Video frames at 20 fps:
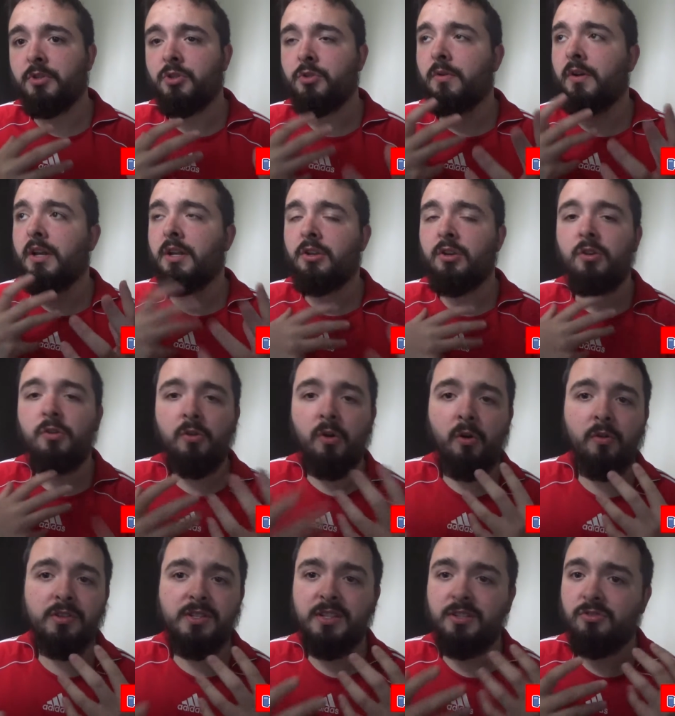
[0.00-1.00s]
between you
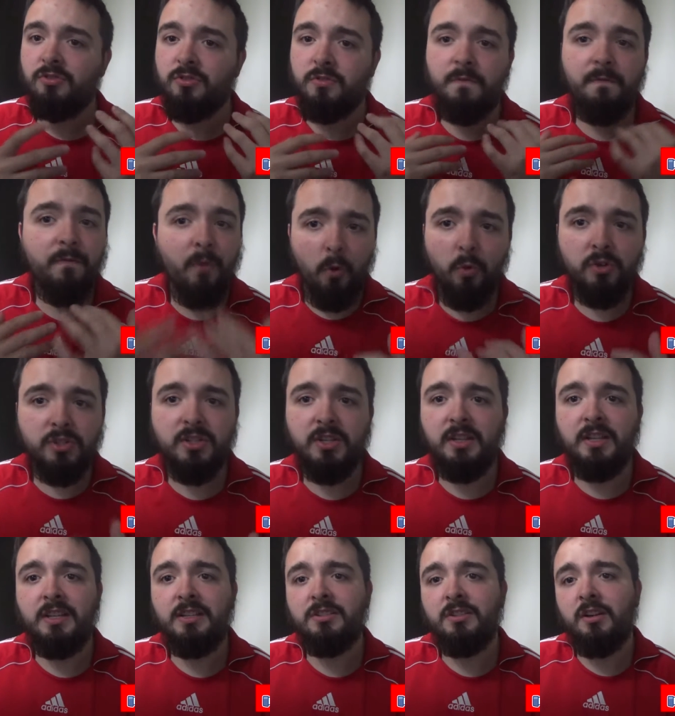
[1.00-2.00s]
guys and just
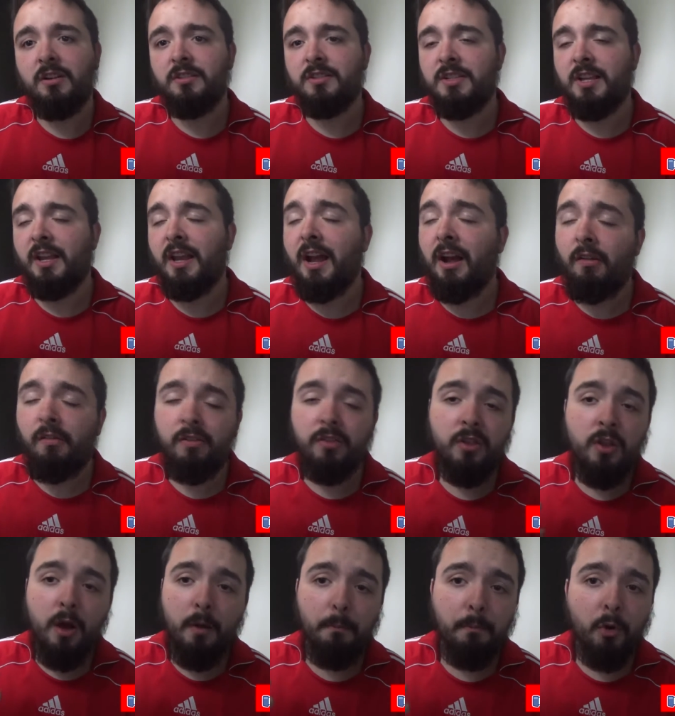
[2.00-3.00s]
forcing these content out
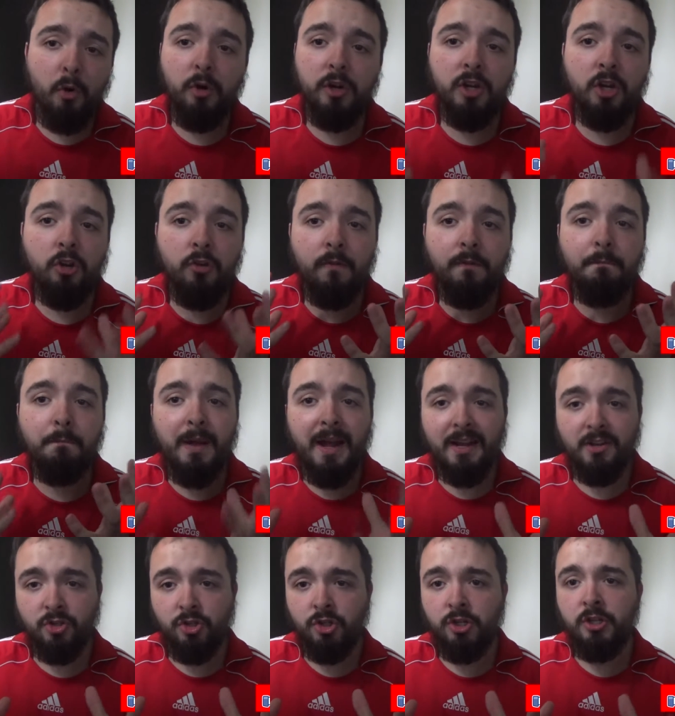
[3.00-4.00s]
and not putting enough
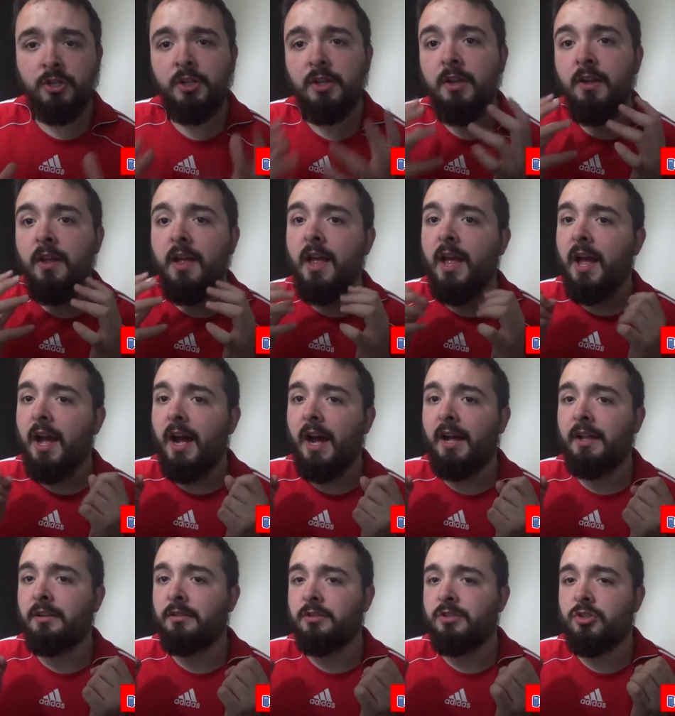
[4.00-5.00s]
passion
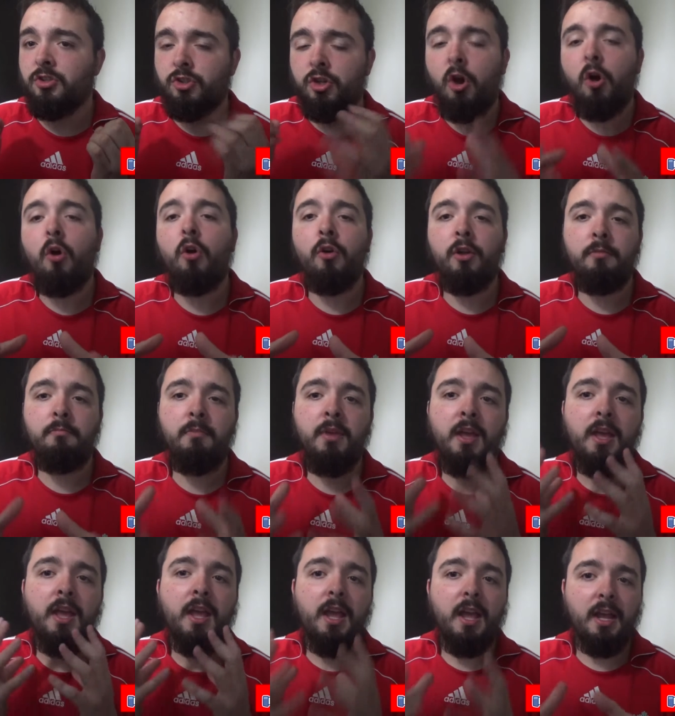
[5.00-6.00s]
and time
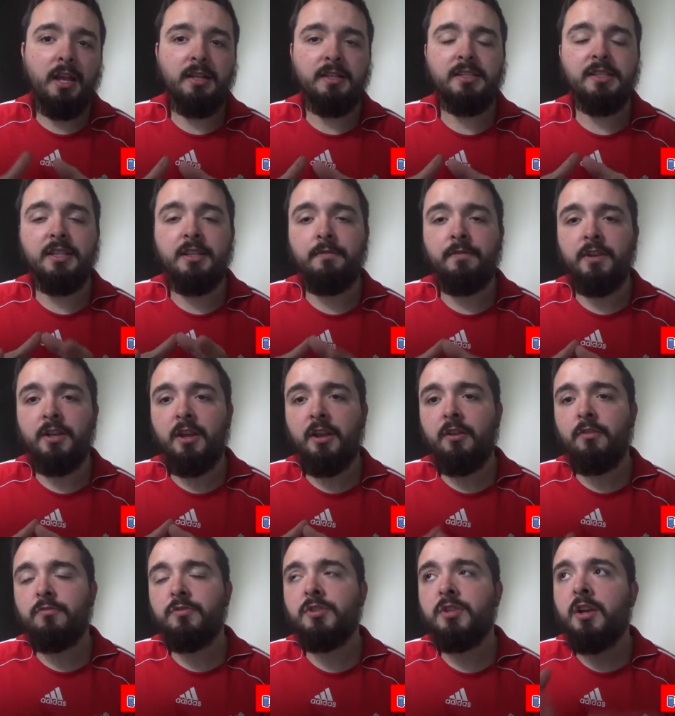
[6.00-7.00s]
into the
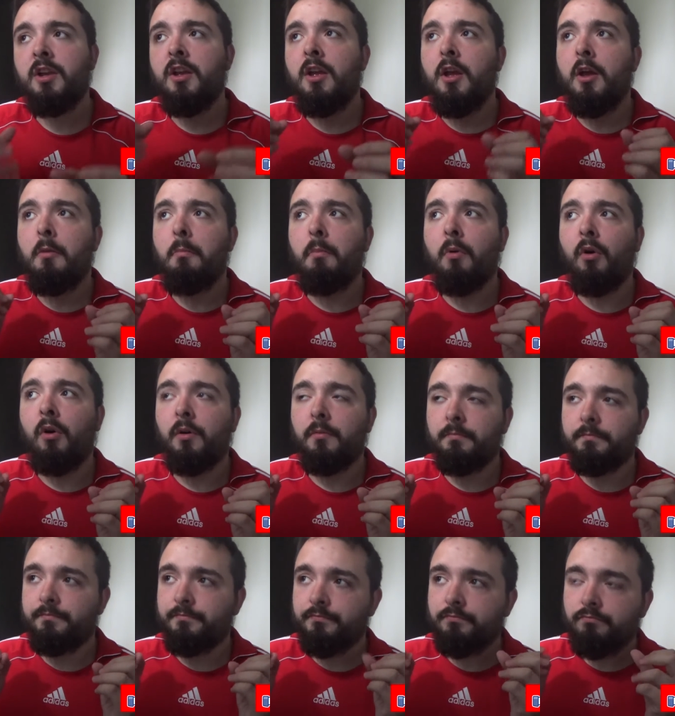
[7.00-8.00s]
videos. But
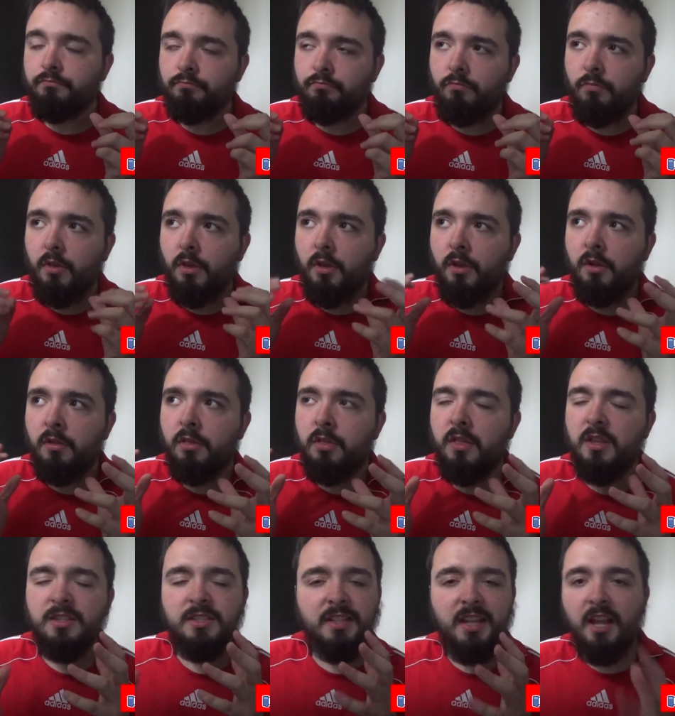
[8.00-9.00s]

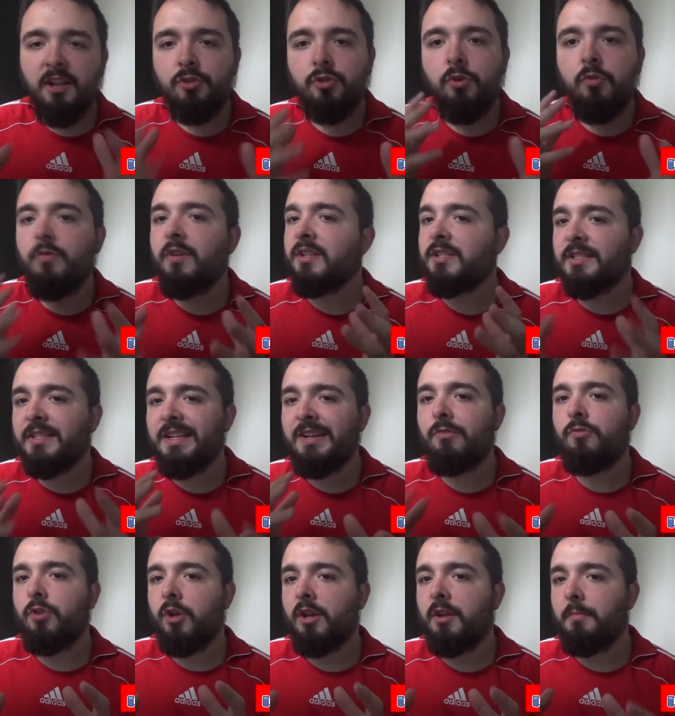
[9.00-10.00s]
the schedule is
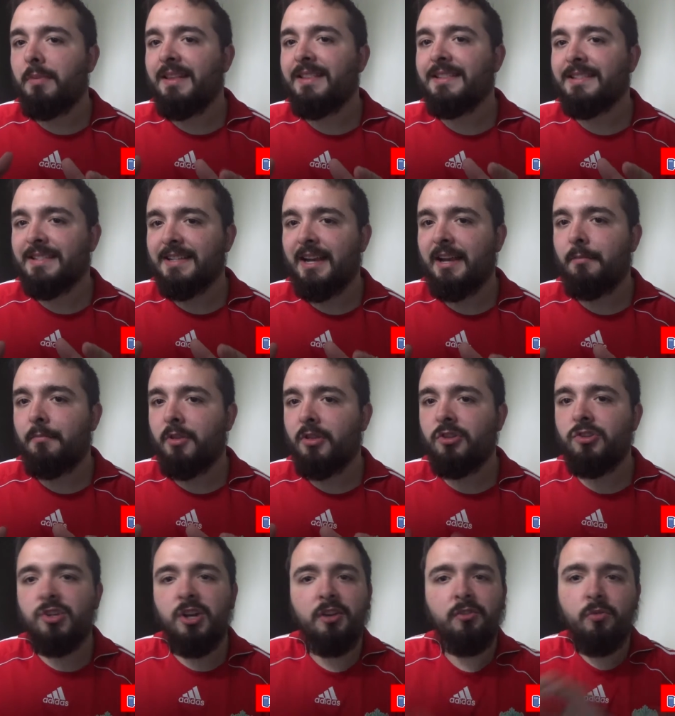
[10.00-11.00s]
still going to be the same on
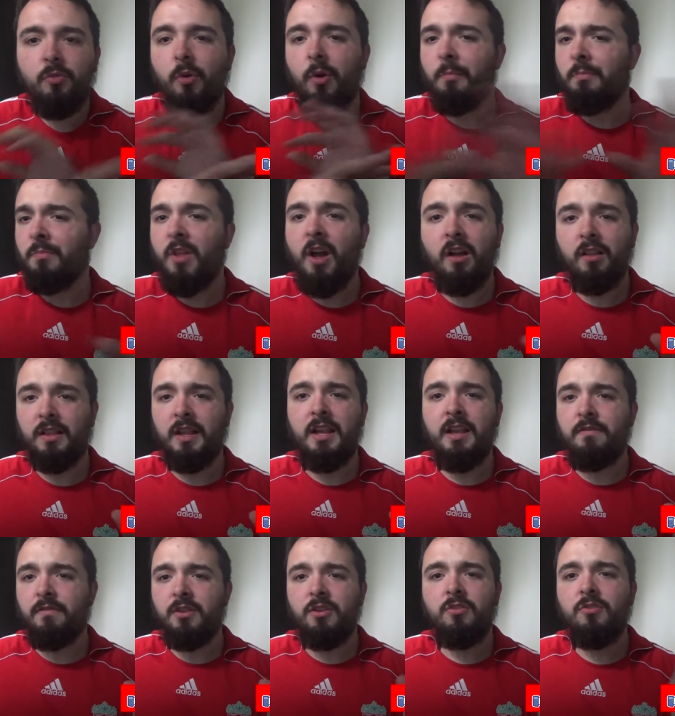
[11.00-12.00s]
the channel. I'm not
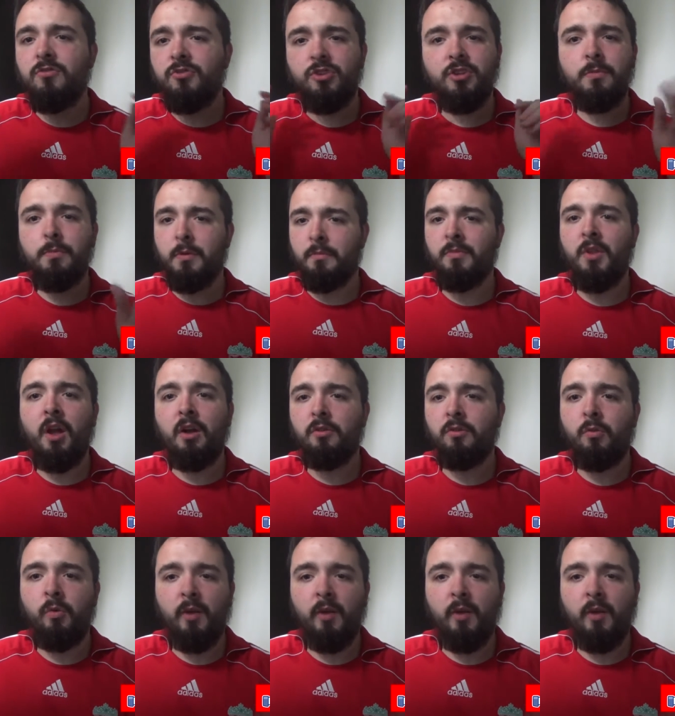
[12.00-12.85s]
leaving YouTube. I'm not